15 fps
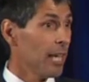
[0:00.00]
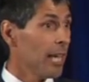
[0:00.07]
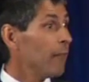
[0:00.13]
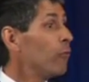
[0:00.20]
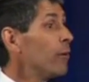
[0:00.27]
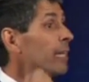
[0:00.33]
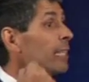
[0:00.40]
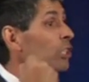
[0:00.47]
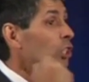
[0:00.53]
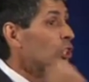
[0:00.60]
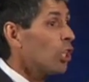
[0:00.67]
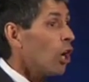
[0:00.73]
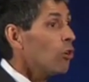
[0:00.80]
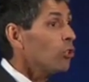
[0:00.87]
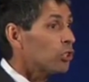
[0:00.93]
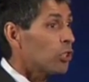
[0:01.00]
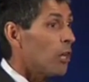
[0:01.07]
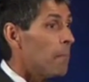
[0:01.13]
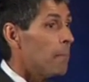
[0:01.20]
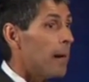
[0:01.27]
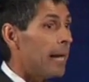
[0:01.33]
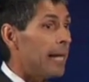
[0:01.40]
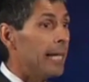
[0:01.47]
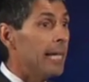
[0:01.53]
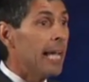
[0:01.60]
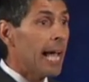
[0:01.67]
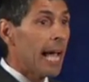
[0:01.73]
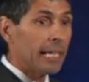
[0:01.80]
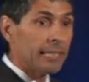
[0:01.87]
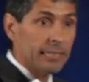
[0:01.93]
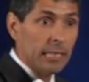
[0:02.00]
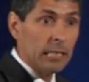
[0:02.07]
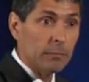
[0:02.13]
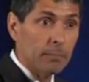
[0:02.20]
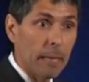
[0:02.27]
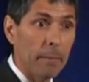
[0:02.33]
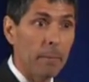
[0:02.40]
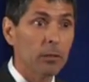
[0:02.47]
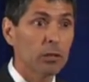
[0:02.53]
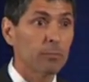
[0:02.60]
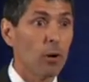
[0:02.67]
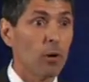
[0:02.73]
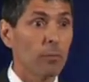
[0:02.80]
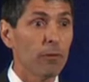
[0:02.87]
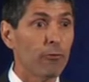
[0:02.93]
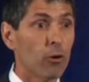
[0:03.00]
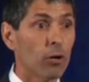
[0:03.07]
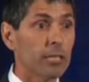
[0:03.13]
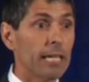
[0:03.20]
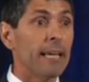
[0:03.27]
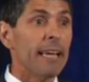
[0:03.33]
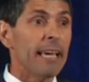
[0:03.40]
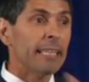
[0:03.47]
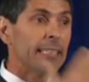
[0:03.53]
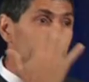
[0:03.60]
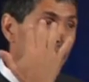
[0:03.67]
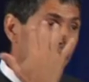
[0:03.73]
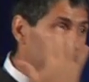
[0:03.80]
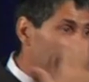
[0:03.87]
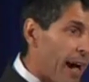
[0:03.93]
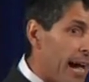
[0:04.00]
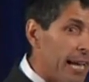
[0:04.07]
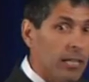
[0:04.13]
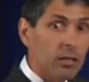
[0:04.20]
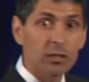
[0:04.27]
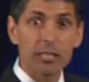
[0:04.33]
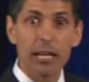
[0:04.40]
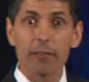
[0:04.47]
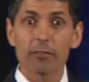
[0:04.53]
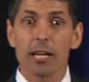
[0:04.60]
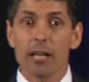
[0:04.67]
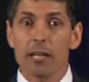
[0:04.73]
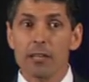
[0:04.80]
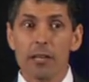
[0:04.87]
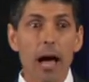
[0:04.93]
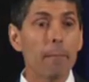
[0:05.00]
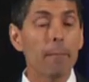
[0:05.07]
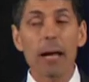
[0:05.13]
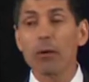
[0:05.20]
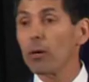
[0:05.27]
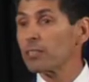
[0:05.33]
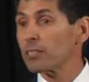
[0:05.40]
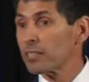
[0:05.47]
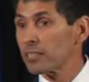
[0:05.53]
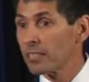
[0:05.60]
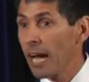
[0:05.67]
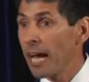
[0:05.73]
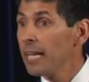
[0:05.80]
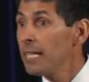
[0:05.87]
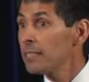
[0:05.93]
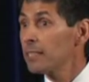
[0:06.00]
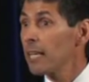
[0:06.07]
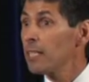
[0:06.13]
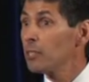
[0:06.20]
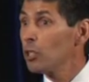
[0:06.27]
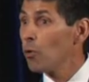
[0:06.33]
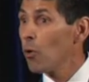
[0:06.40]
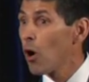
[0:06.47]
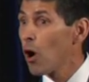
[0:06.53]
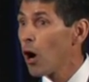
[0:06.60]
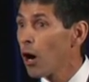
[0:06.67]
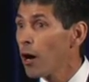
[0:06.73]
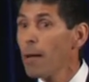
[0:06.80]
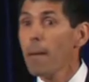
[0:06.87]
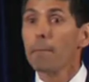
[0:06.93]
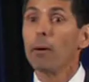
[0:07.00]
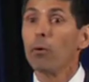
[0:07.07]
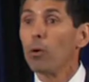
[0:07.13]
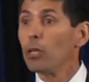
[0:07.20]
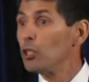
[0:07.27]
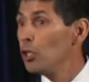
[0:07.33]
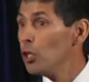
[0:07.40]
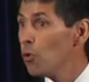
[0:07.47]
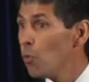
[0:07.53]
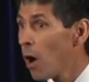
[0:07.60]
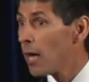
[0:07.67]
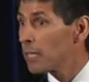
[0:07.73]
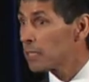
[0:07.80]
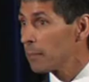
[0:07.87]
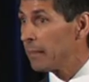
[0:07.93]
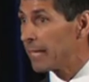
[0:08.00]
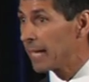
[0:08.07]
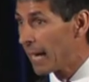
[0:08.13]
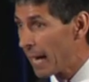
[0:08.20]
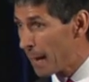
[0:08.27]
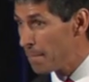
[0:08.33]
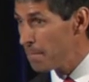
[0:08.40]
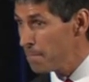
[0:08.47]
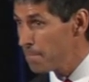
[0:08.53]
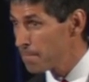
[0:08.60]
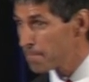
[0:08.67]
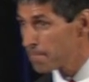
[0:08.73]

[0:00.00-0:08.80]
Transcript: If we can show somebody, as these people spoke before today, define yourselves not by what society says you are, but what you want to become,